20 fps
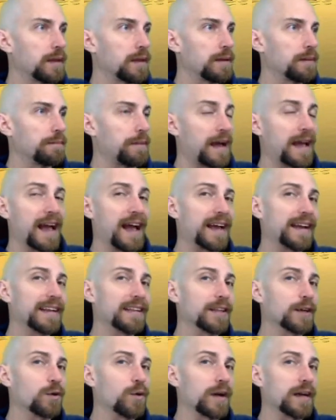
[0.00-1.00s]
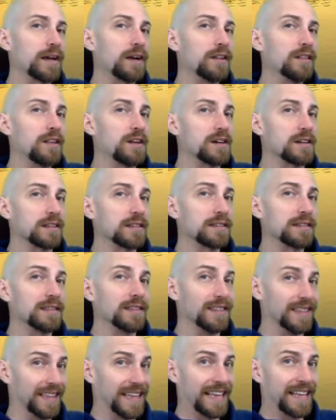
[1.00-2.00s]
By hiding the quick unlock
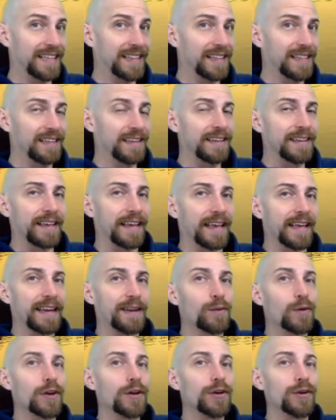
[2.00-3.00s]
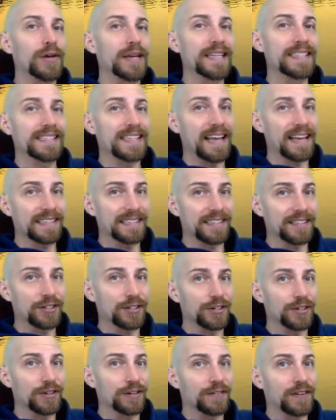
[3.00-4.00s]
length, anyone who gets access
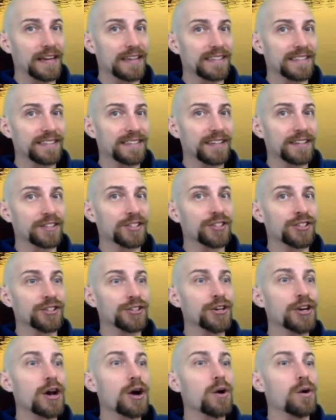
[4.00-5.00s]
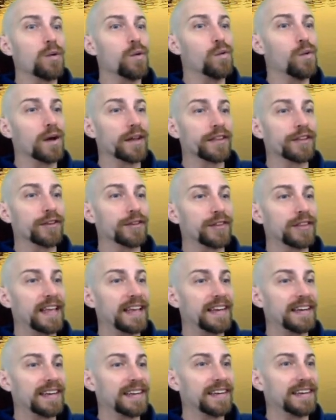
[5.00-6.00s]
to your device doesn't know whether
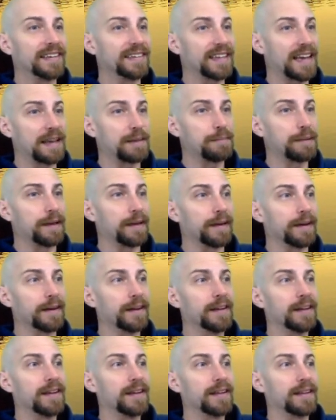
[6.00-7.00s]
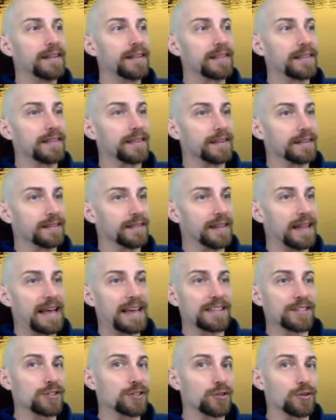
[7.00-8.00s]
they need to type in the
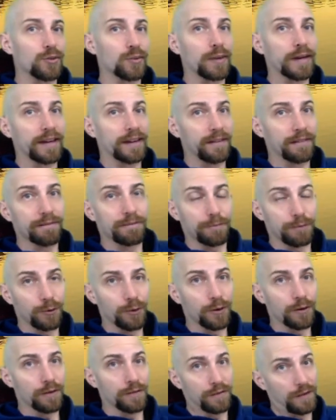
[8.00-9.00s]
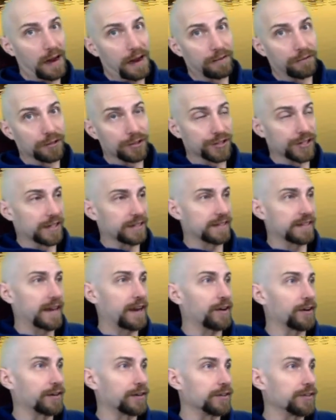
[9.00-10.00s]
last 3, 4, 5, or 6
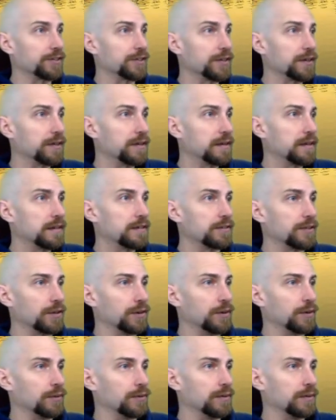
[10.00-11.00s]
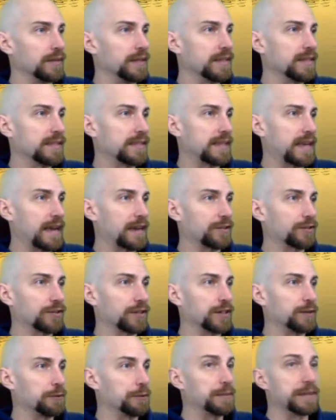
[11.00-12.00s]
characters. So this
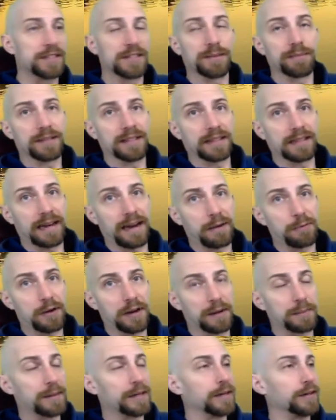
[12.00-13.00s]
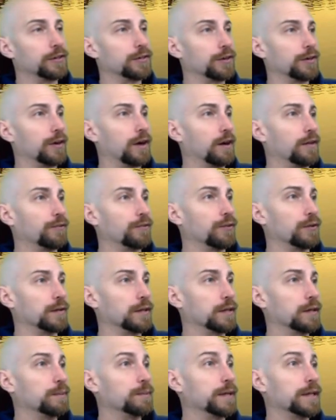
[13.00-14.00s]
actually would be something that I'd recommend to turn on for a
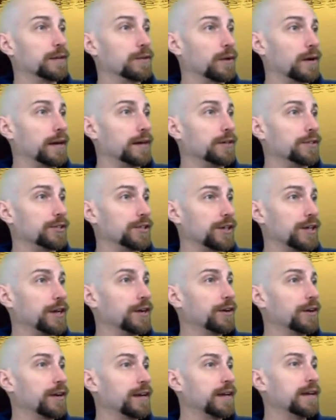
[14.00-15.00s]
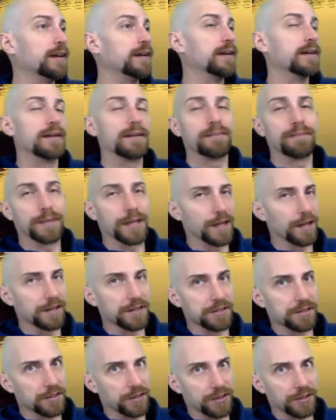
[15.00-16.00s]
little bit greater security,
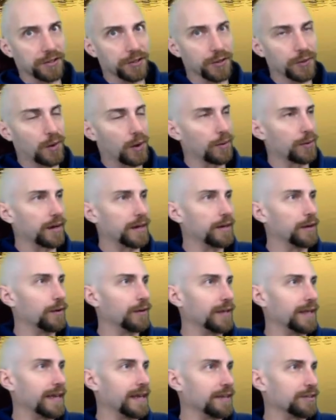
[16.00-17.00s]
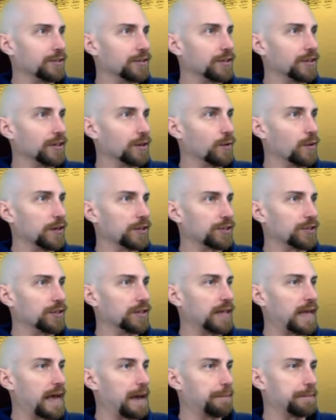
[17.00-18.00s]
because you already know the answer to the
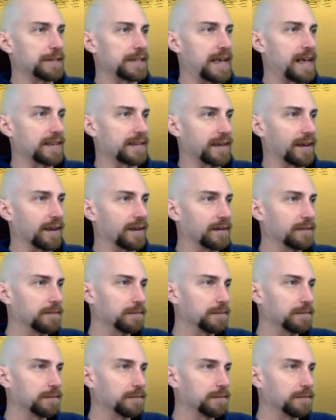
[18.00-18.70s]
question the app is asking.